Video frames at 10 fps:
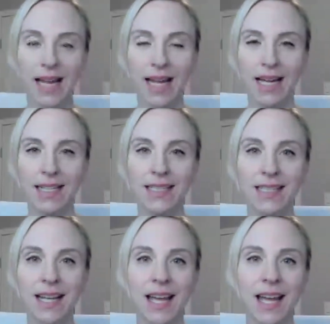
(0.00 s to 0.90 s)

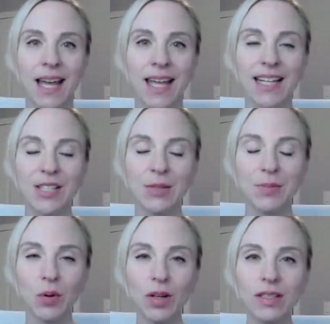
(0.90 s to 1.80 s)
And it's
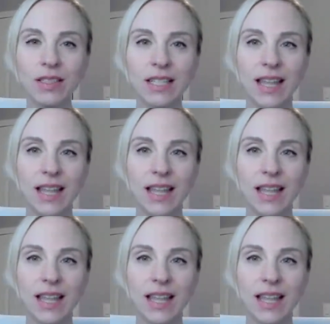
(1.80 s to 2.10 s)
important